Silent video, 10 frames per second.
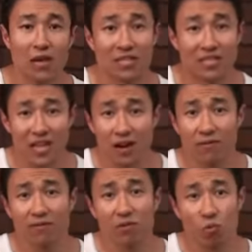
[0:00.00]
Instead
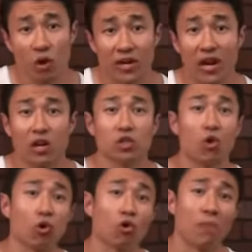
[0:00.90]
of working on
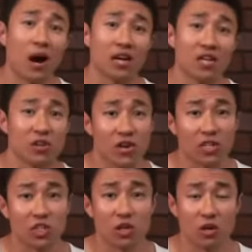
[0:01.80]
total body, you're
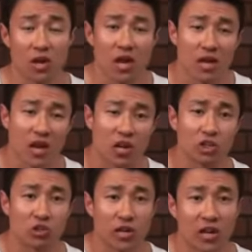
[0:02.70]
going to start
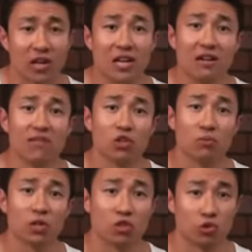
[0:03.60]
concentrating on
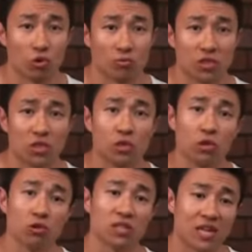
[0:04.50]
individual muscle groups. So
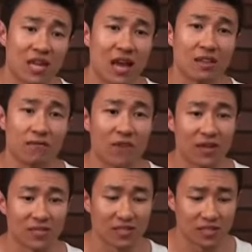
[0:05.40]
you'll see that in the
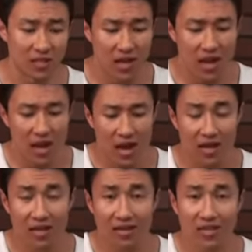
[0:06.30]
phases,
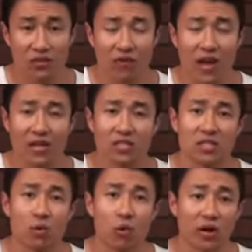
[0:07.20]
in this
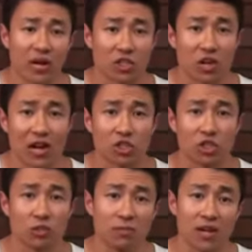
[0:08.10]
phase, the workouts are
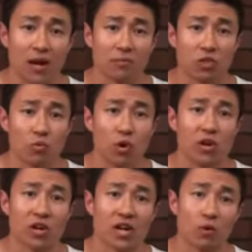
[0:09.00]
actually split up to where
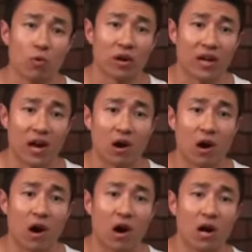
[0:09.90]
you're going to work
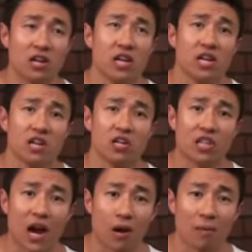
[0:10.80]
out on your
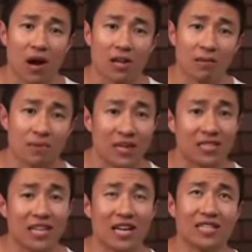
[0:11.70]
entire body, but
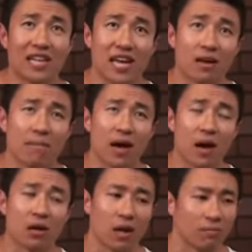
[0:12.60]
it's going to take
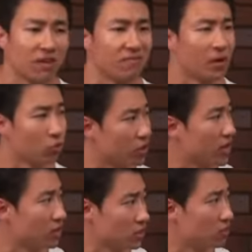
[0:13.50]
about, I believe, about 3
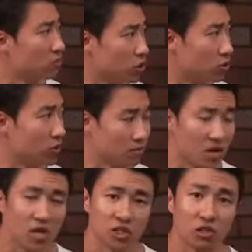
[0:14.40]
days to do it.
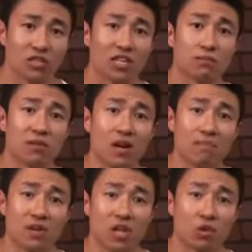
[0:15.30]
So it's going to split
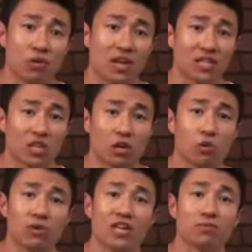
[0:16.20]
up into 3 days,
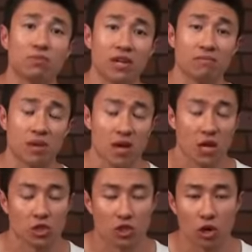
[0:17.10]
called a 3-day split.
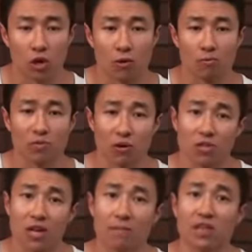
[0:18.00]
So
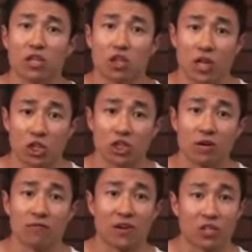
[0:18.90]
those are going to be the changes
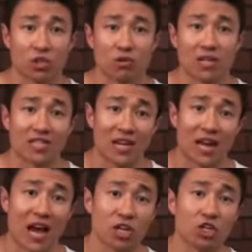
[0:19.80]
here in phase 2 that's
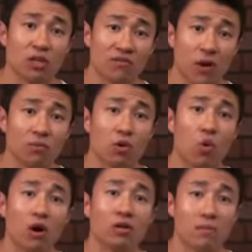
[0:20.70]
going to actually develop the
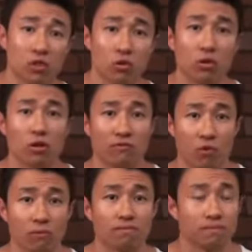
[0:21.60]
quality muscle you're looking for.